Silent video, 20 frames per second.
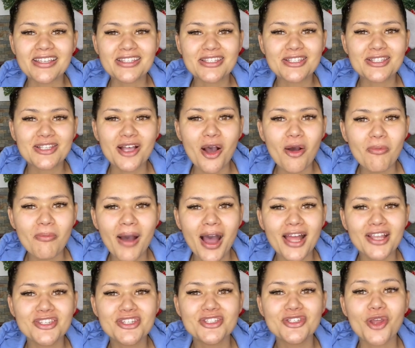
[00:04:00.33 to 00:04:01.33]
so
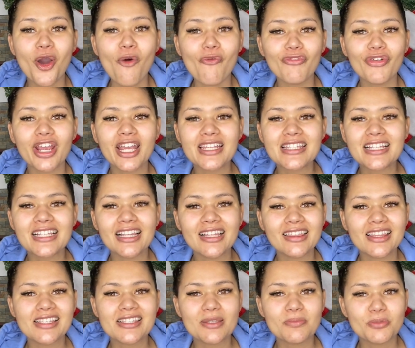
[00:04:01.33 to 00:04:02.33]
much. Don't forget to click
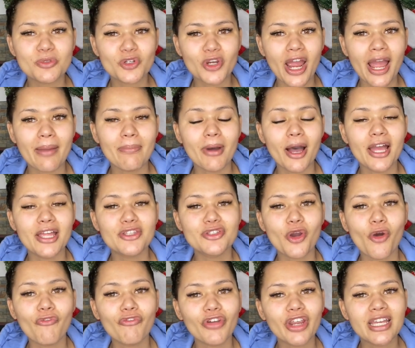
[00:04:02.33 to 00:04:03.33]
the subscribe button.
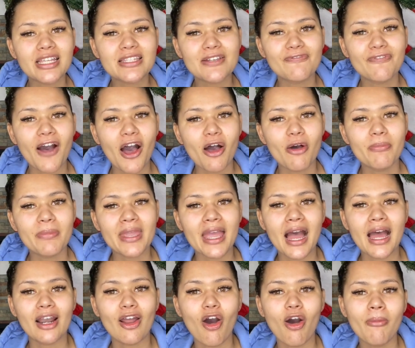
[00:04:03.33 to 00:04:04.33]
Don't forget to follow me
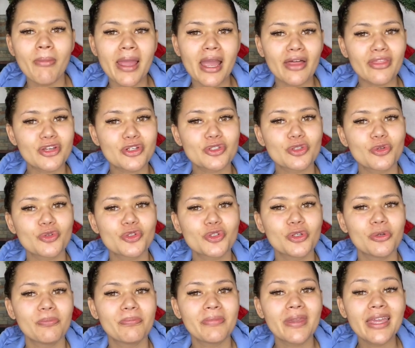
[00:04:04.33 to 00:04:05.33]
on all my other social
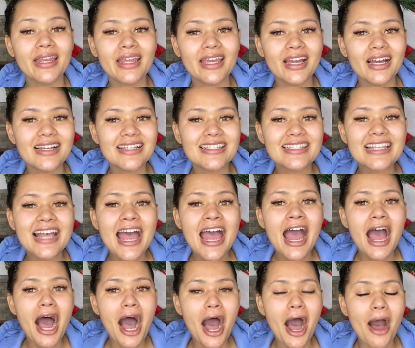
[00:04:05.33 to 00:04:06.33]
medias.
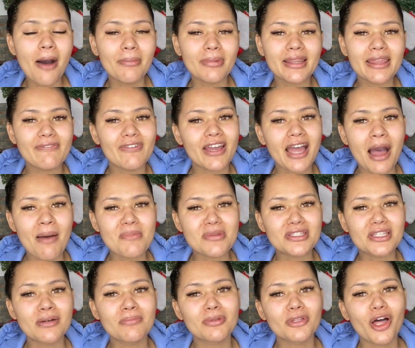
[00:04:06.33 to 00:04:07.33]
Um, leave a comment
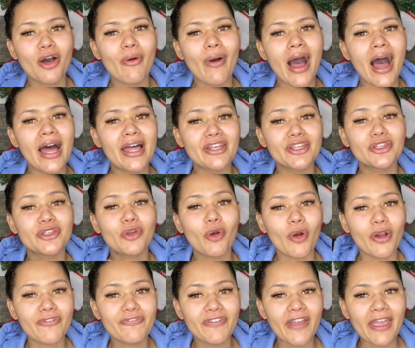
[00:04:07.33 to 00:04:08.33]
down below on
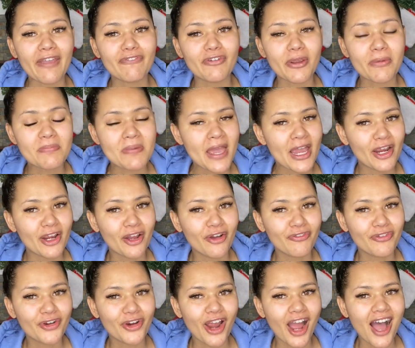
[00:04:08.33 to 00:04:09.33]
your favorite pair of
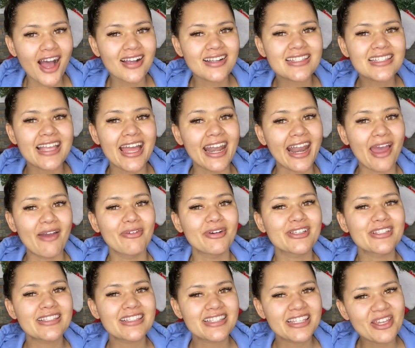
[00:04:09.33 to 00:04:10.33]
Crocs, and I will
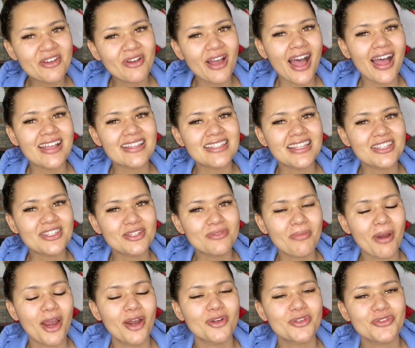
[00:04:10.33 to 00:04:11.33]
see you guys in
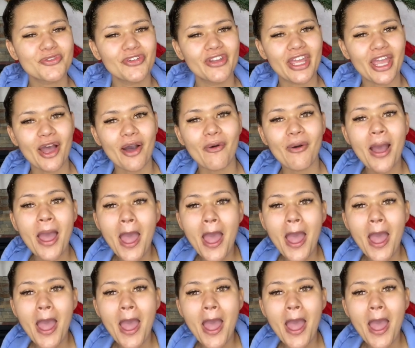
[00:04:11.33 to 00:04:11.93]
tomorrow's video.